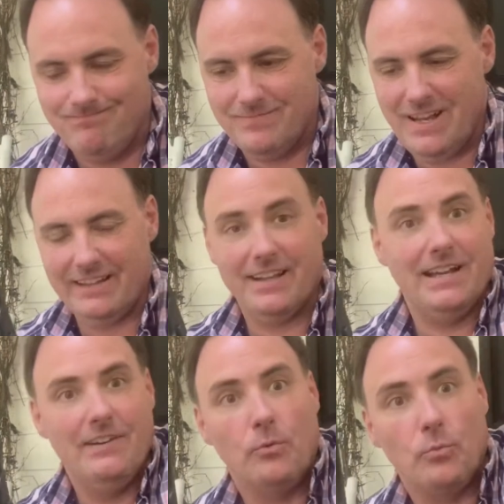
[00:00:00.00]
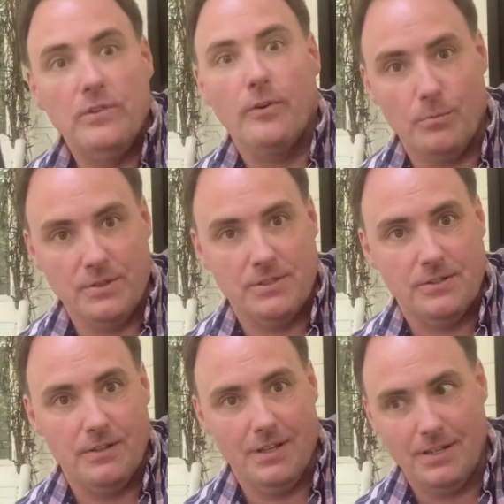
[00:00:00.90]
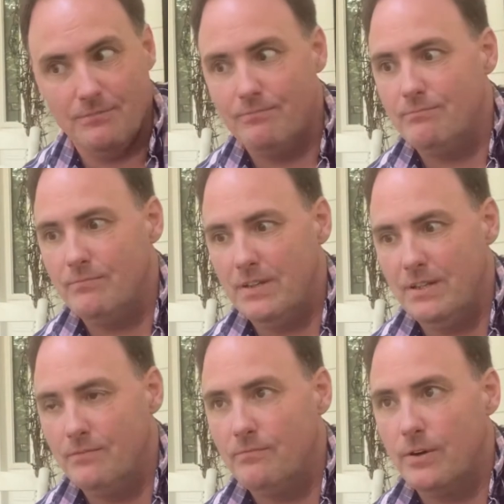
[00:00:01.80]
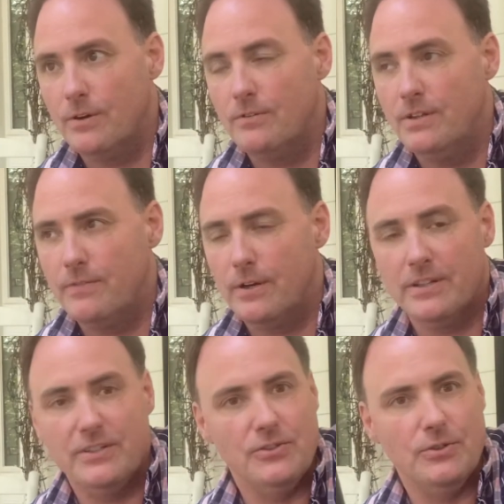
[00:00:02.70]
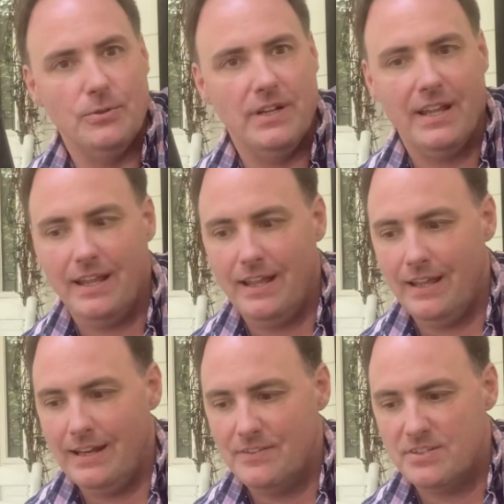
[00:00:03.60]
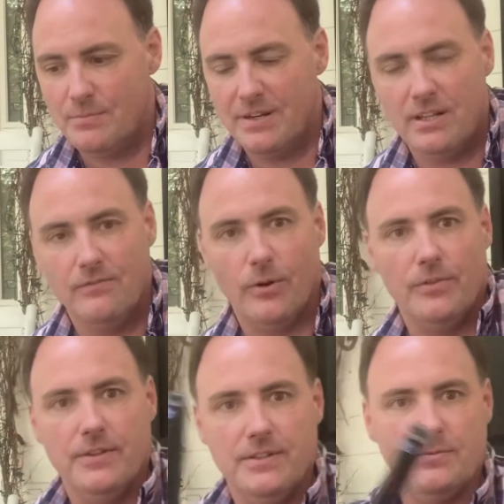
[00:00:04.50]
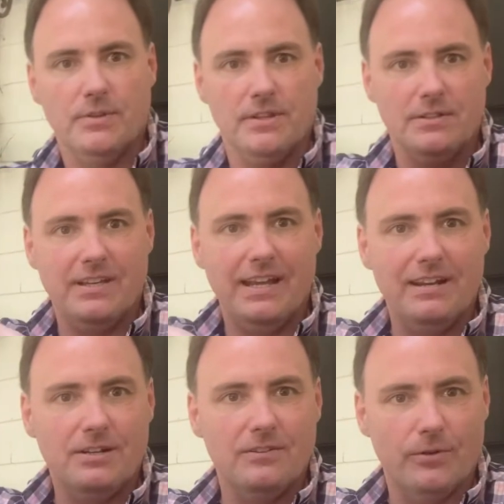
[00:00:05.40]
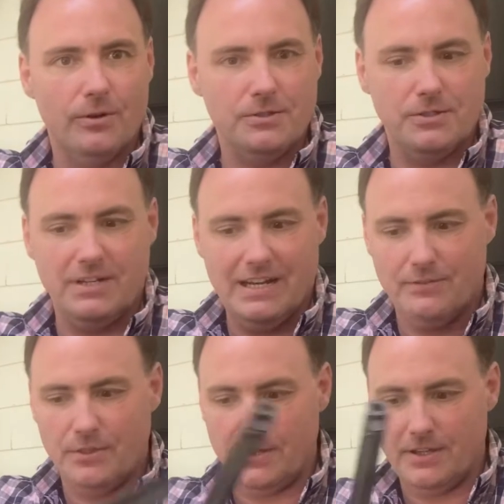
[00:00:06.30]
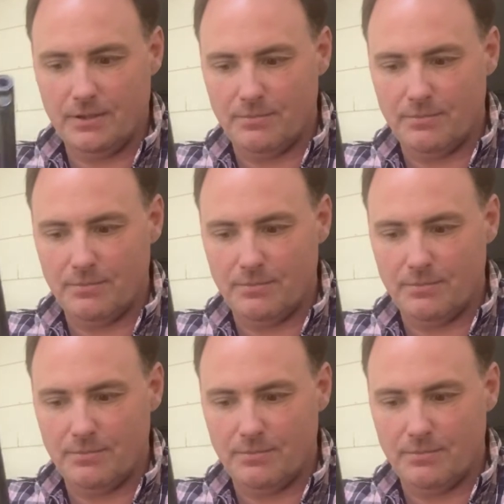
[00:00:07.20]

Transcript: I'd like to have it refurbished fairly soon and have somebody convert this with a gated conversion and everything.